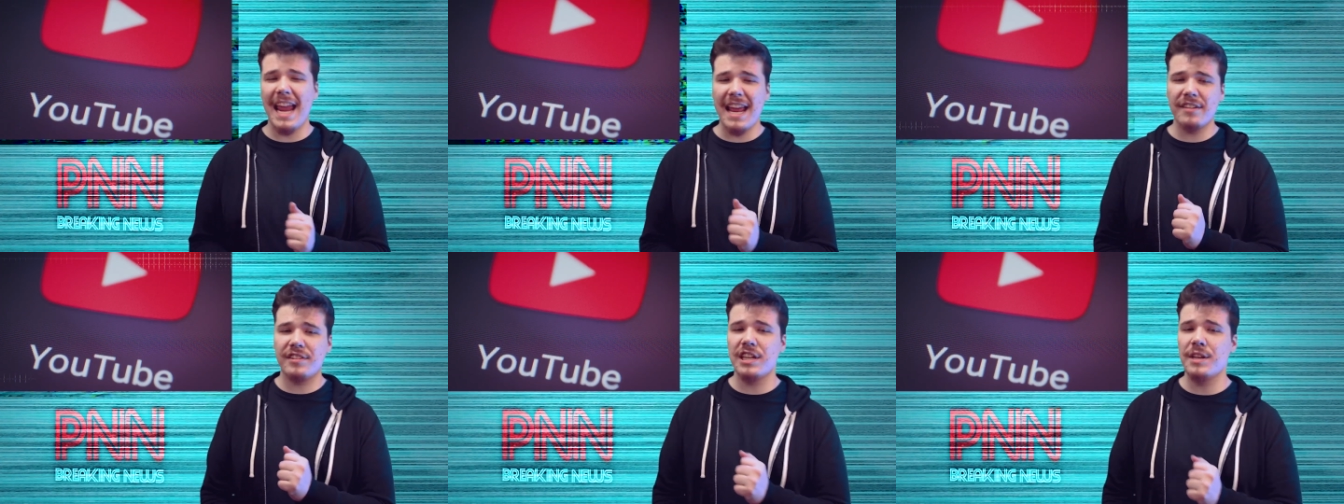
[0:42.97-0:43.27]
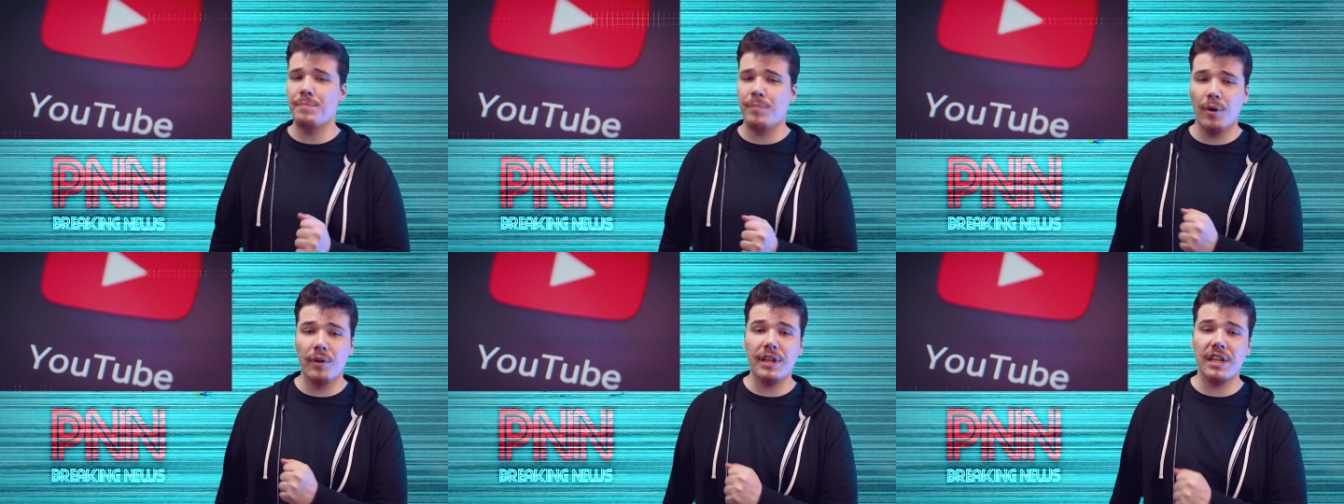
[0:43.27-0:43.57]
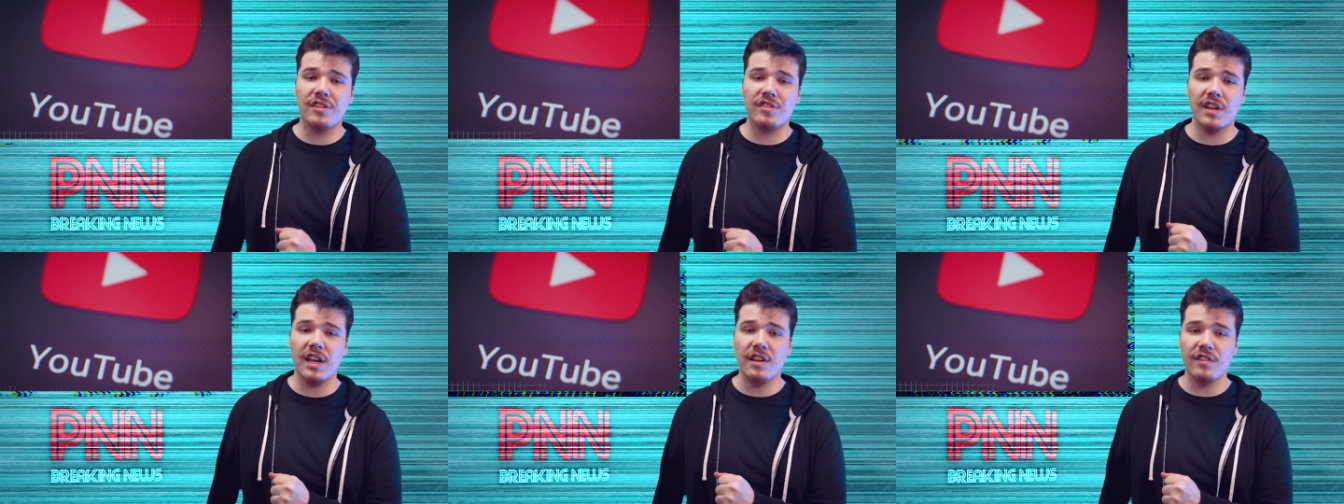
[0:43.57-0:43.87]
anti
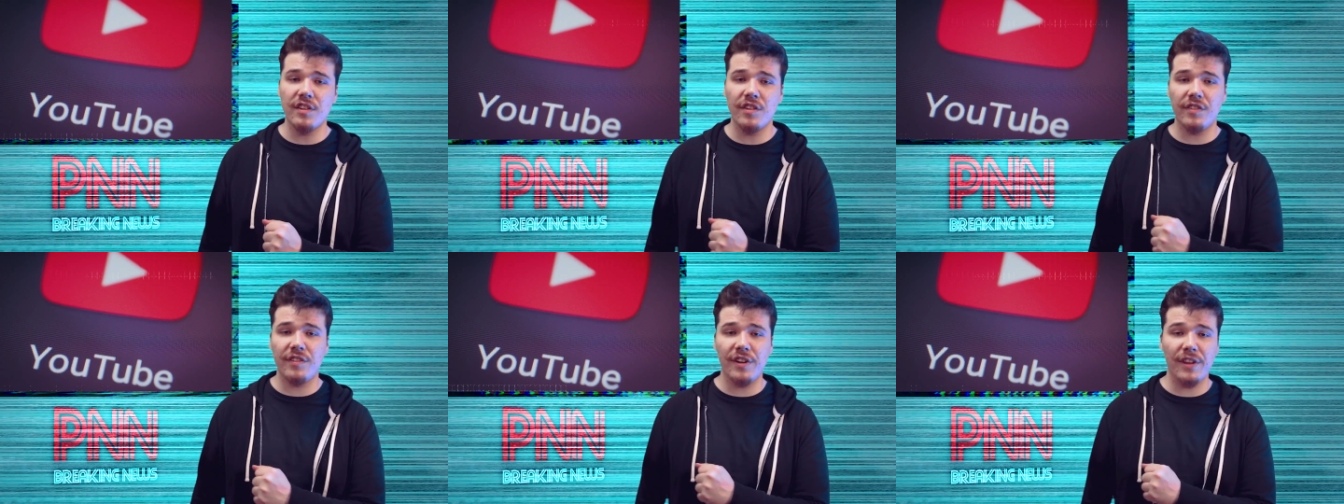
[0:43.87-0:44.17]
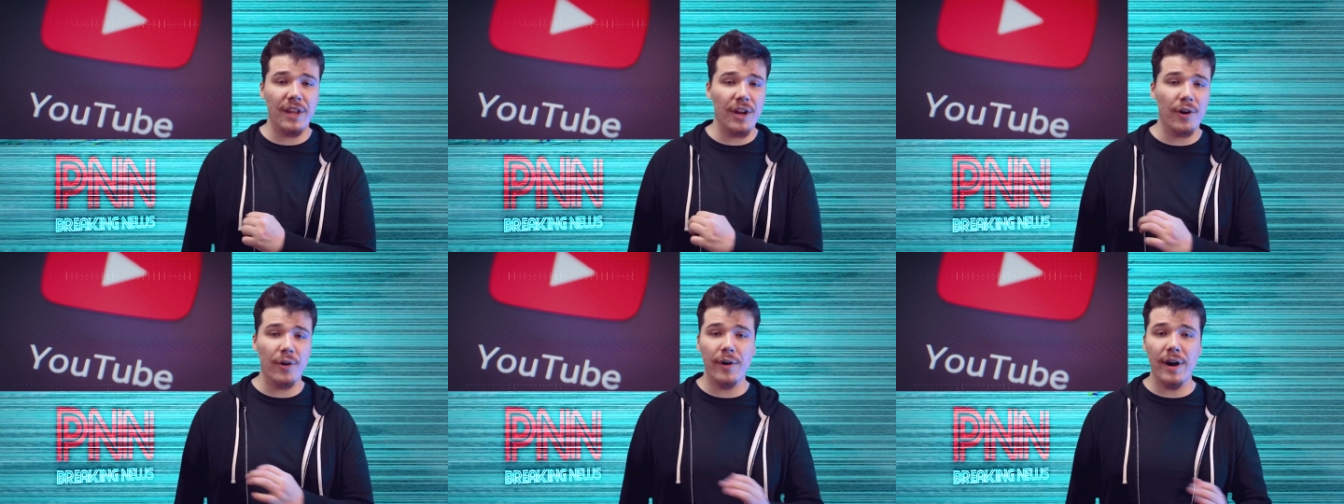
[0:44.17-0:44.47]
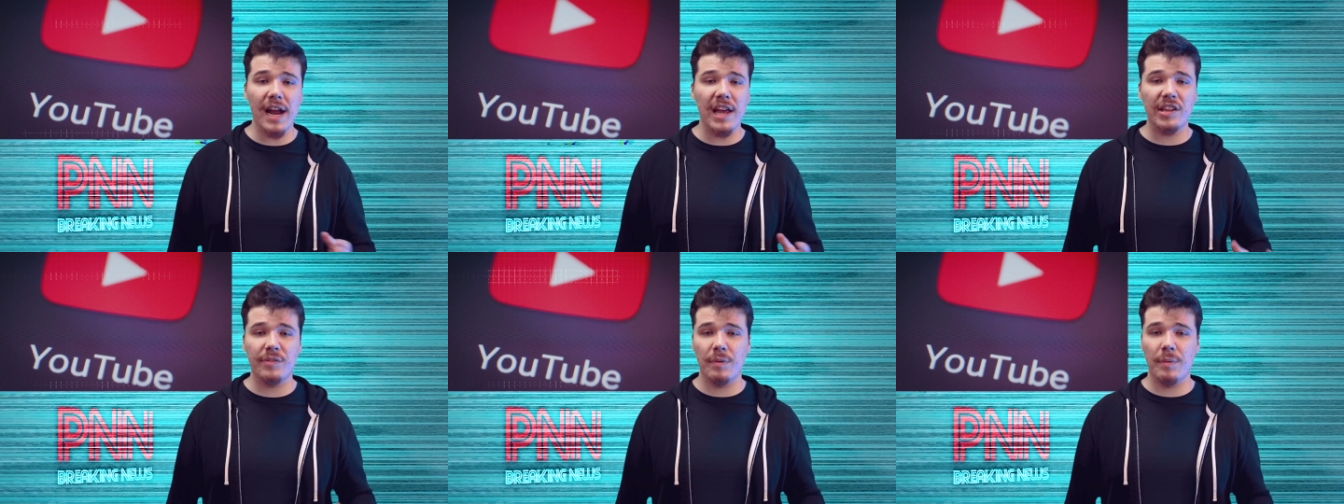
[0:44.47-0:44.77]
bully changes to their
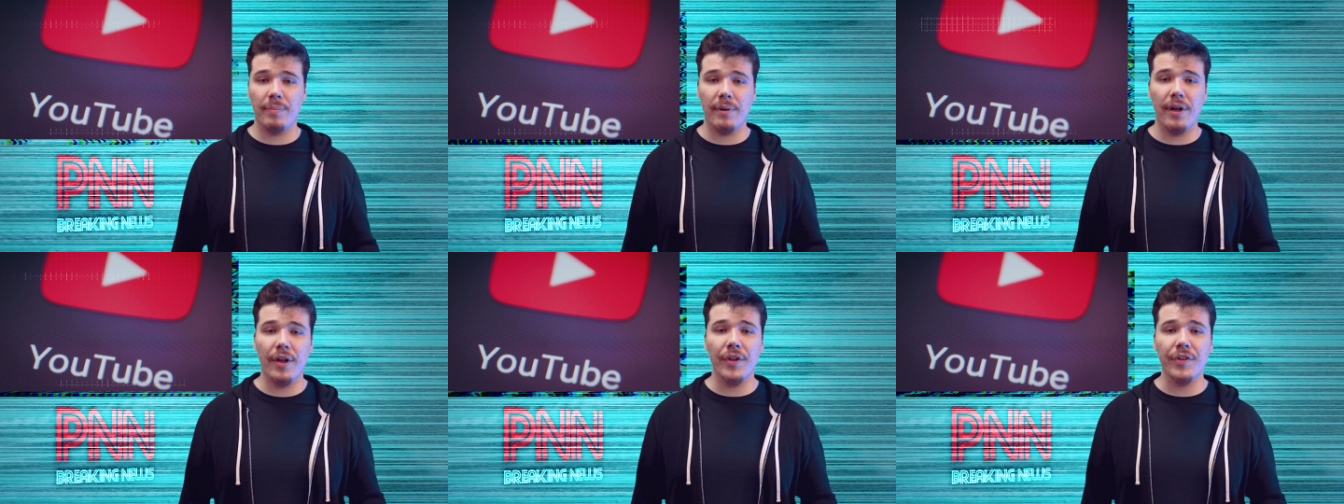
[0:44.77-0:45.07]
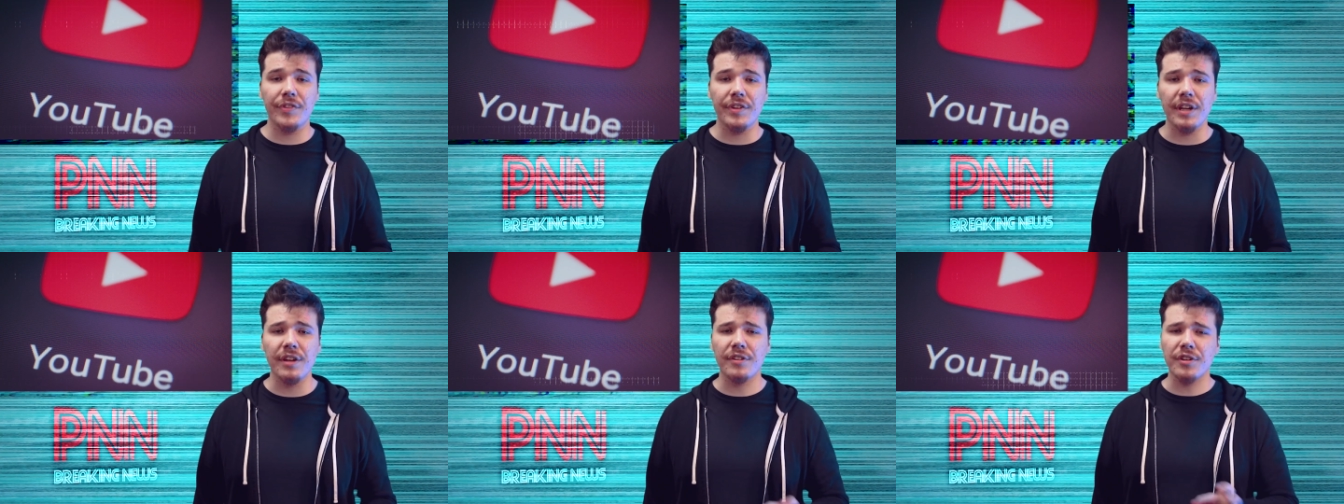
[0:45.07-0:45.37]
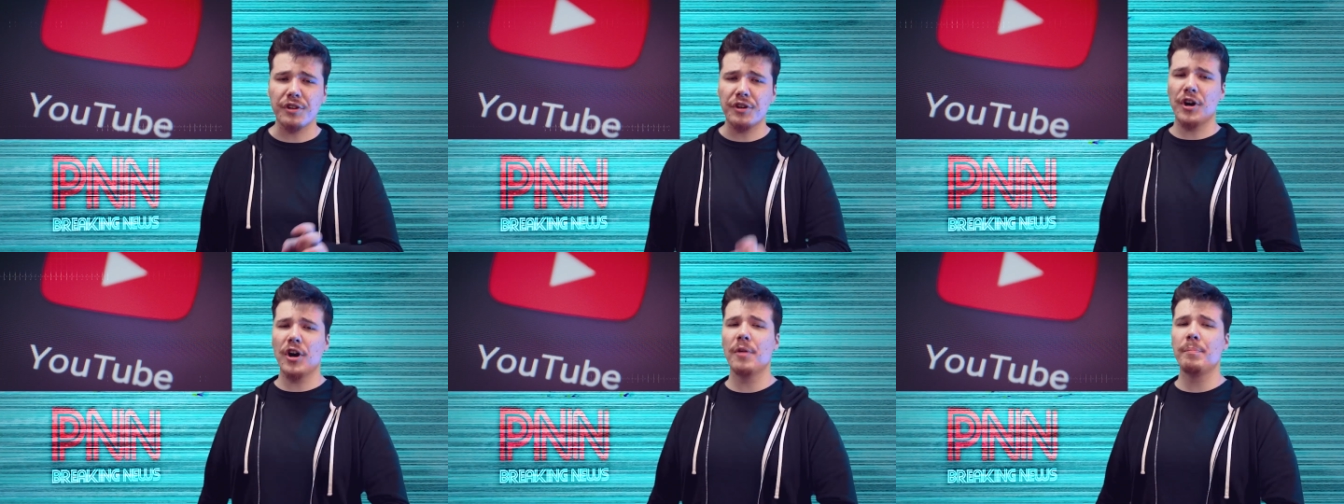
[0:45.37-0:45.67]
harassment policy
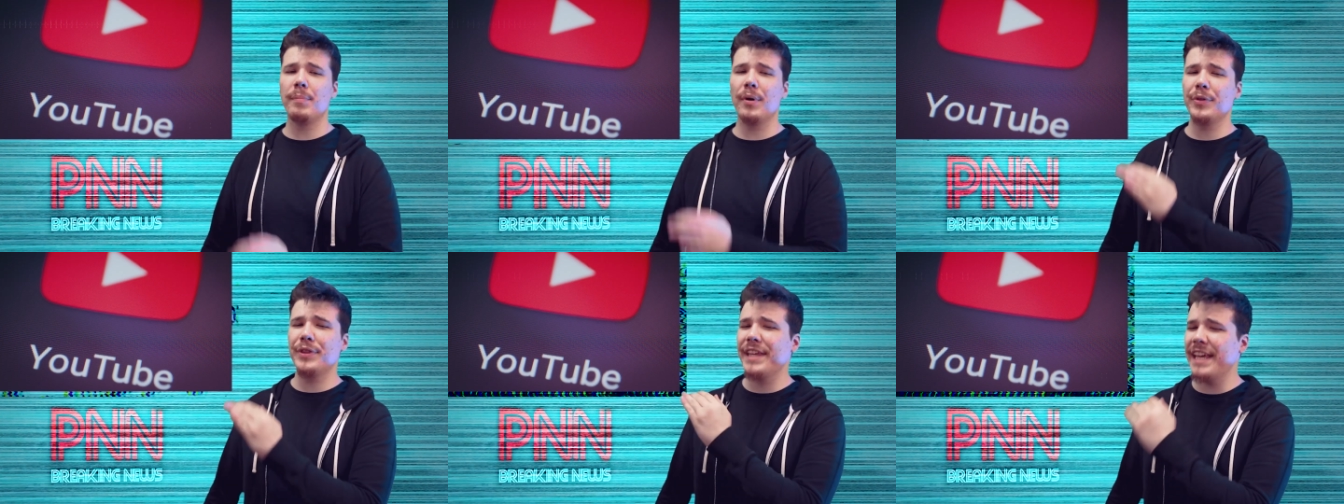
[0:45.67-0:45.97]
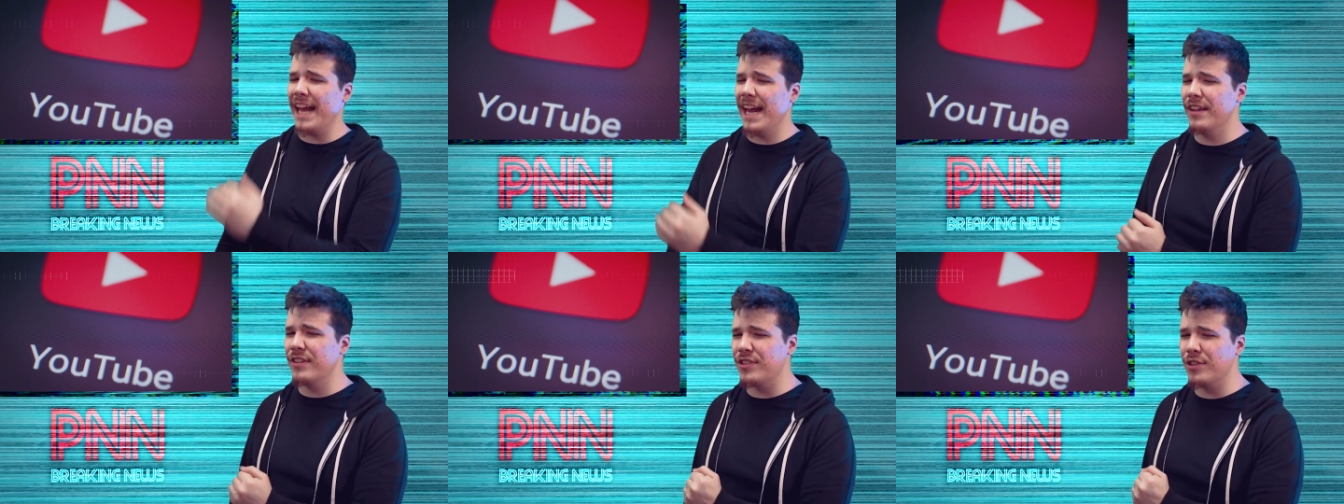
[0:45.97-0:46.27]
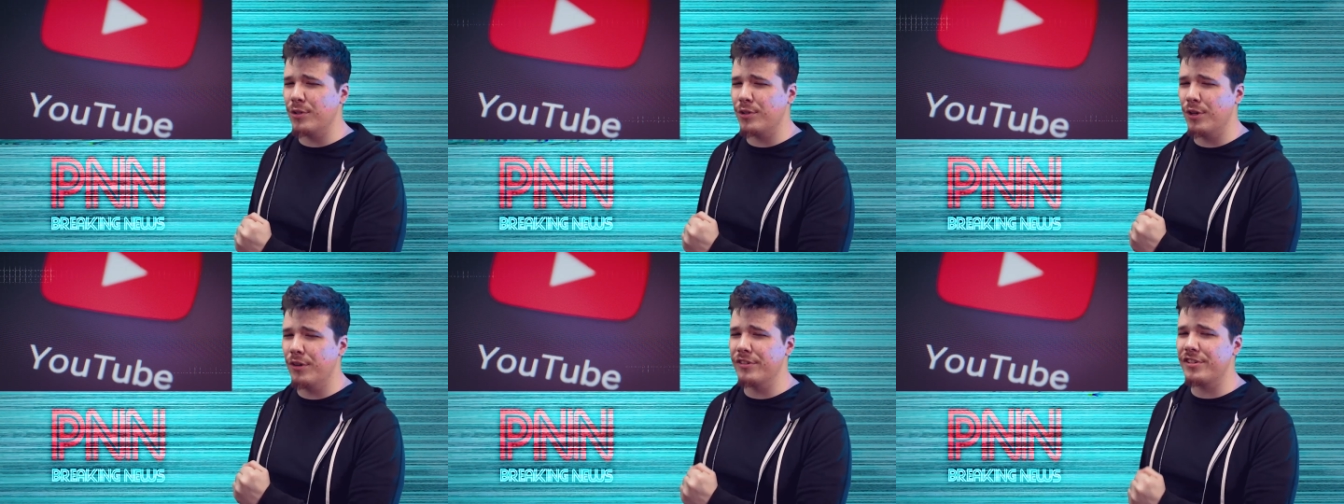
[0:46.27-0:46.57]
to curb both
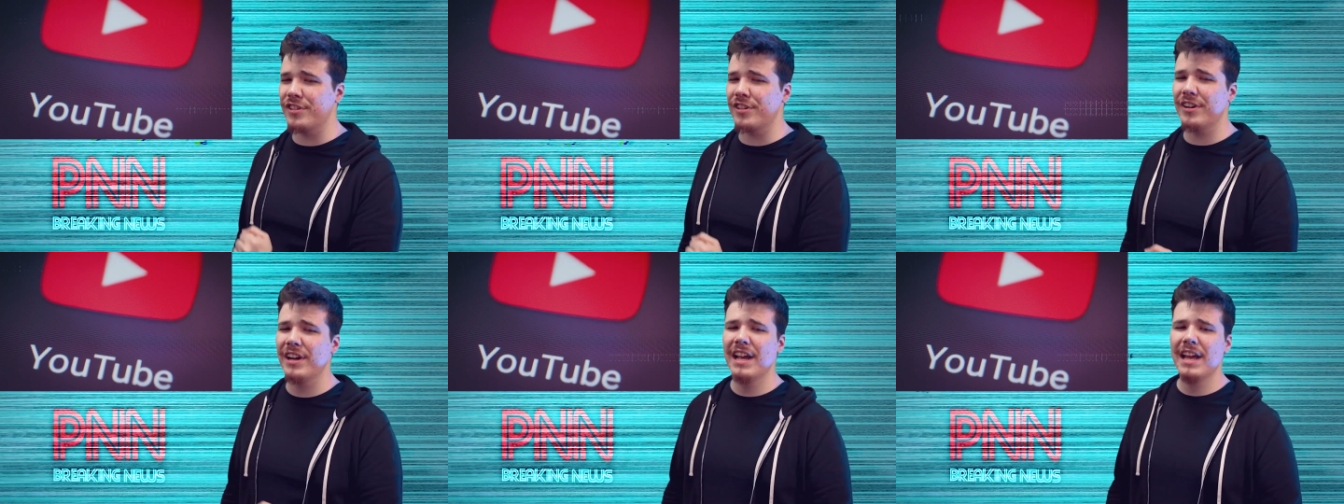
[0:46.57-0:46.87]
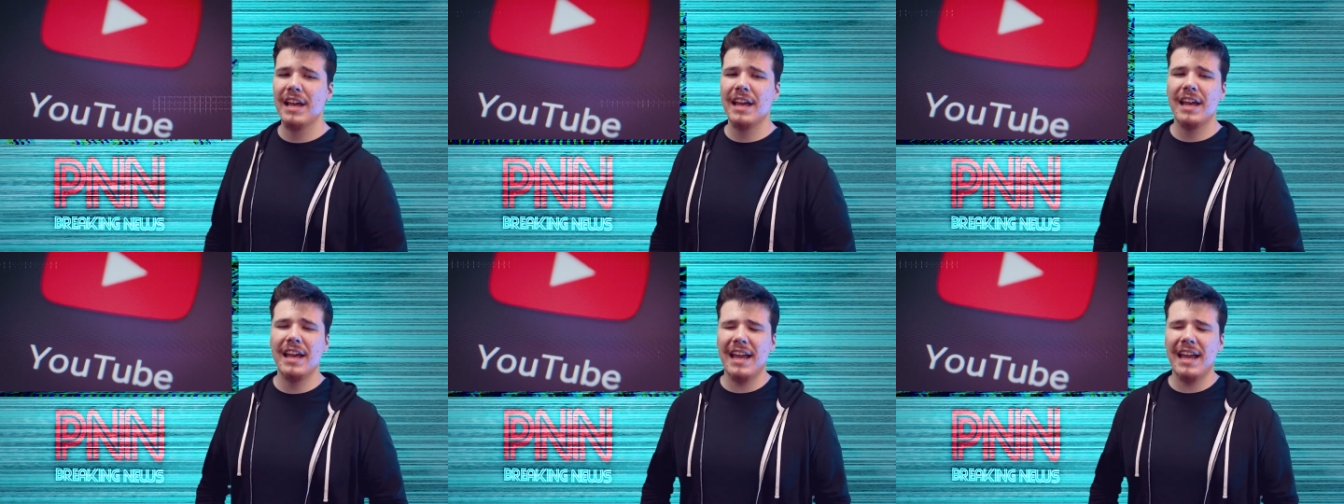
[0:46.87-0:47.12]
cancel culture